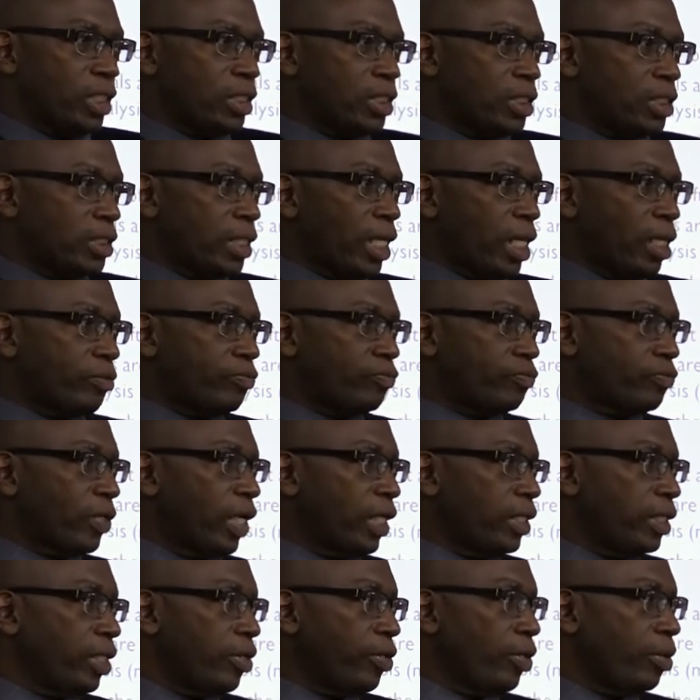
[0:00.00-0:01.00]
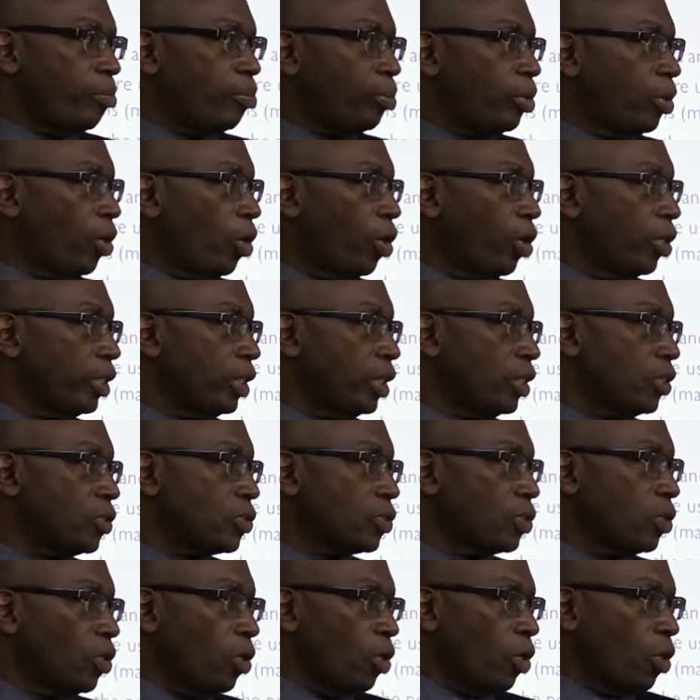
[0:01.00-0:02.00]
itself and their
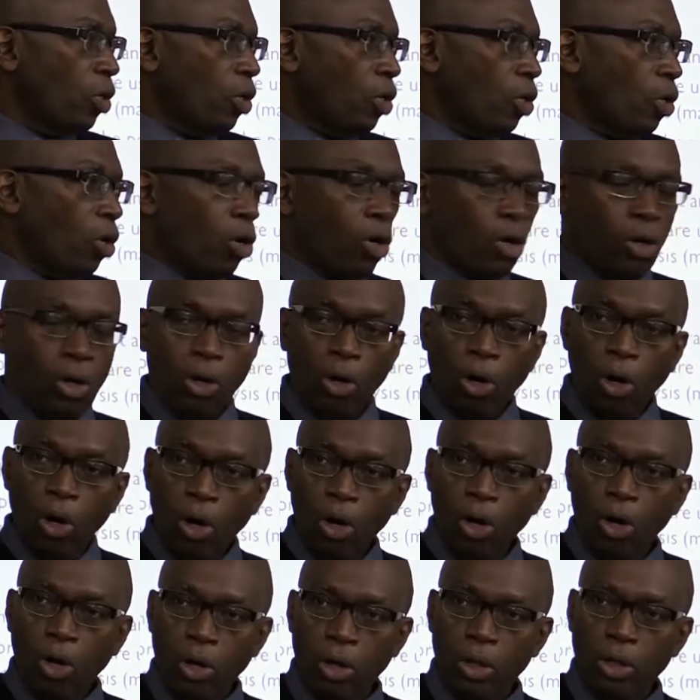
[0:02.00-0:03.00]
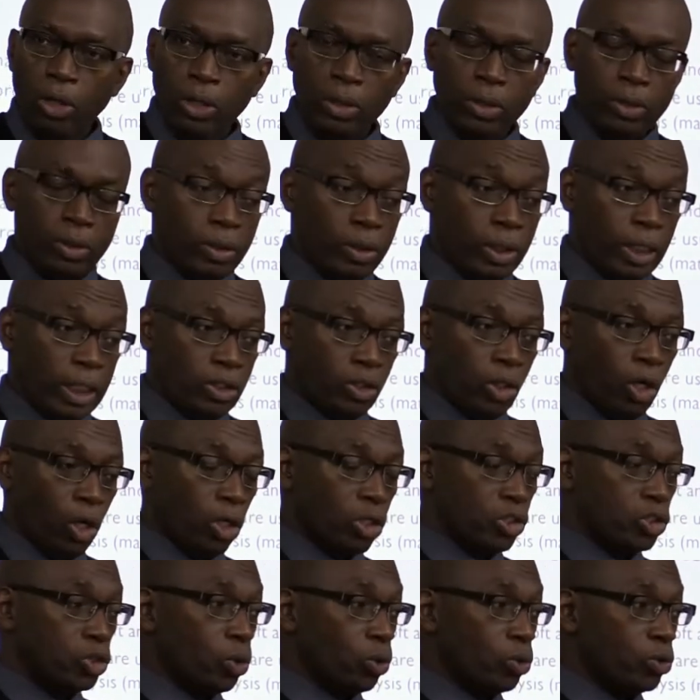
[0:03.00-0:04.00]
employees. Or it
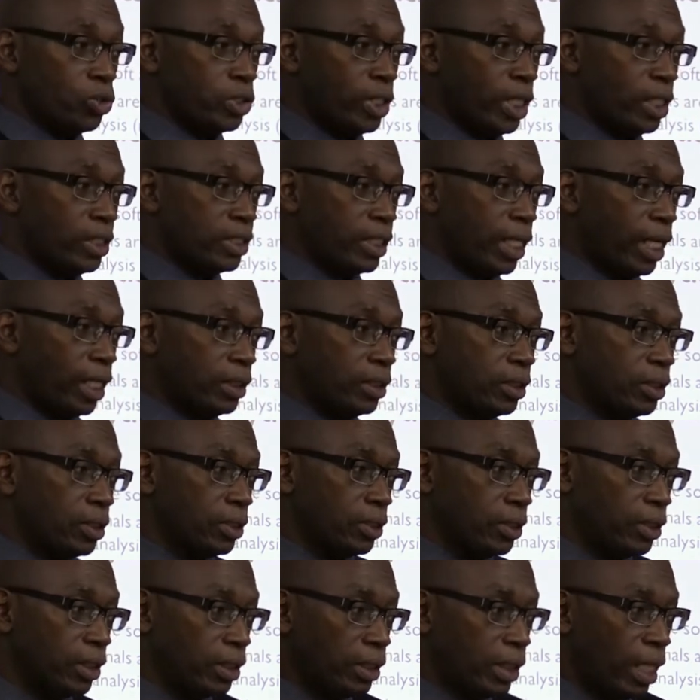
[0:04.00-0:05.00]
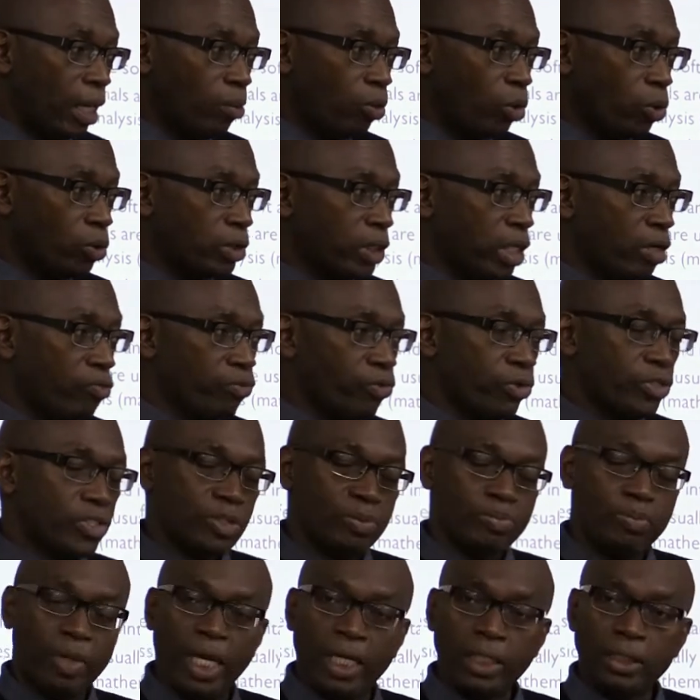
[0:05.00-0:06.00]
also says that the amount of
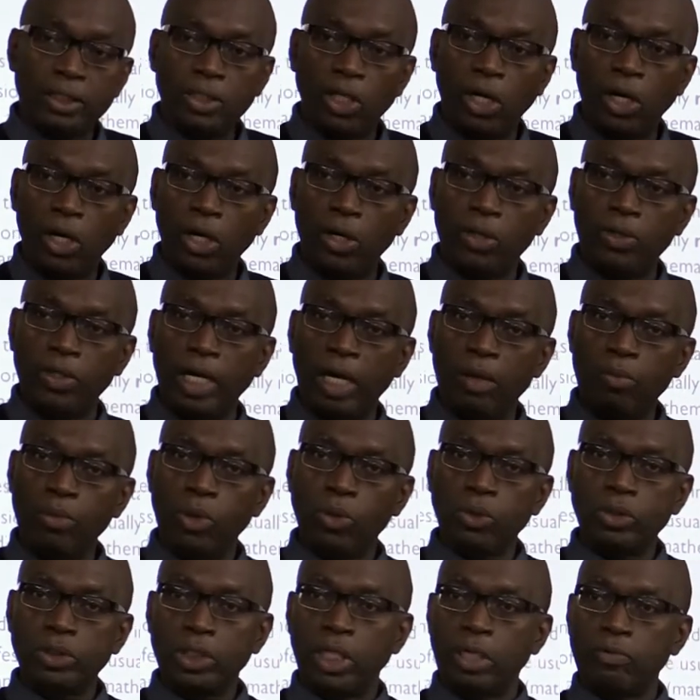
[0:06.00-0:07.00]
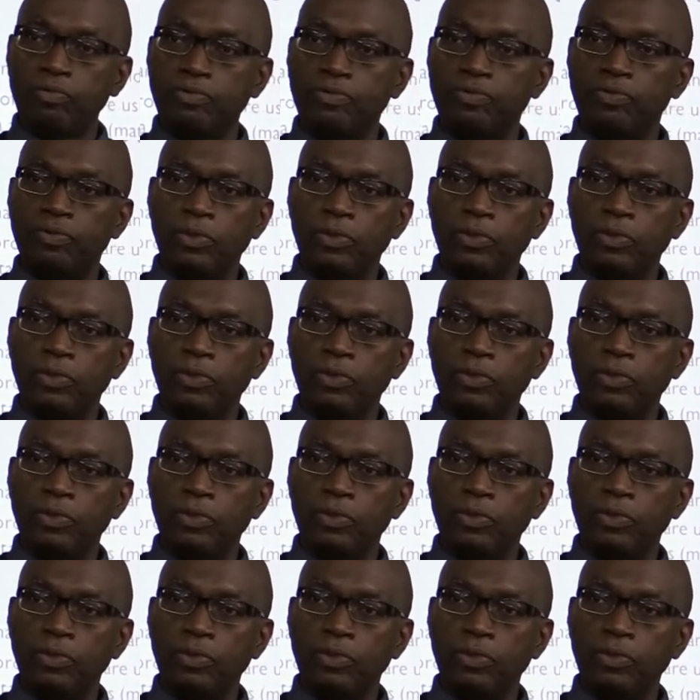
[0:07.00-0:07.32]
respect or the amount of